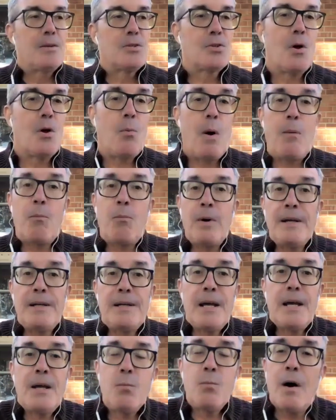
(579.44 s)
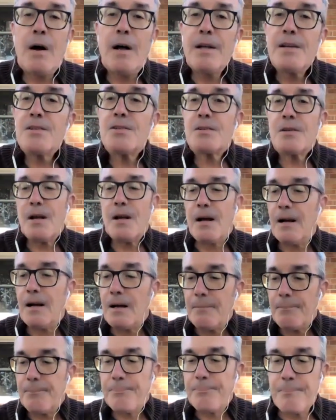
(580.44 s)
So what we did was,
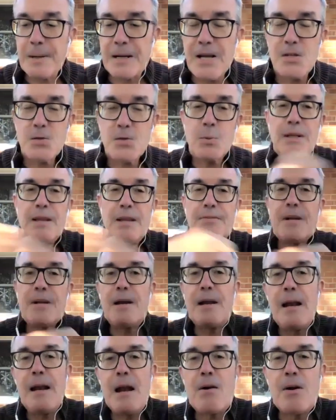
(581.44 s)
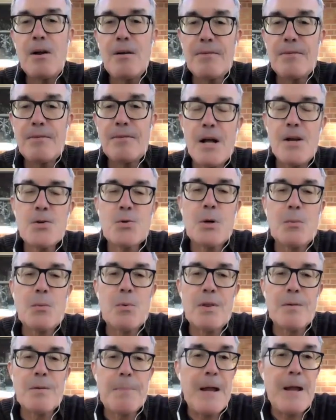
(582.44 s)
uh, because we lived in an area of the country
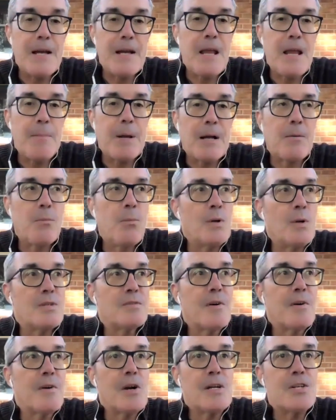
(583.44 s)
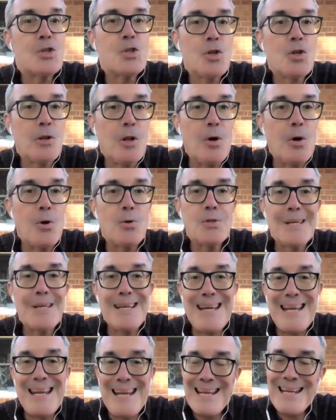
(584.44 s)
where the pandemic was very slow
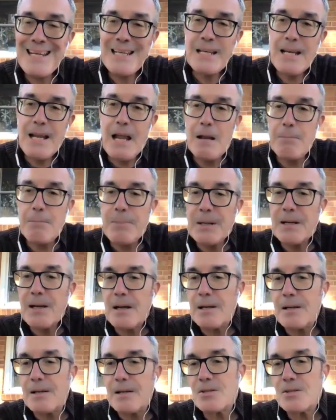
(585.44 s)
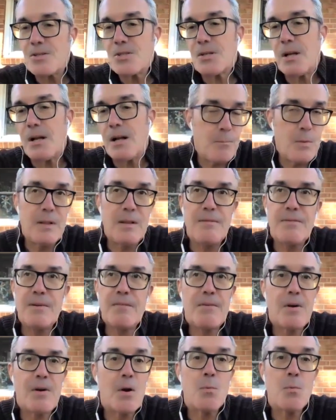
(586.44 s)
to hit, and because we live
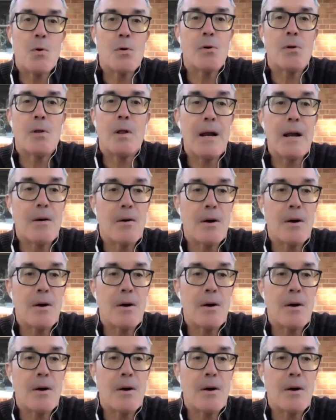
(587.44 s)
in a very rural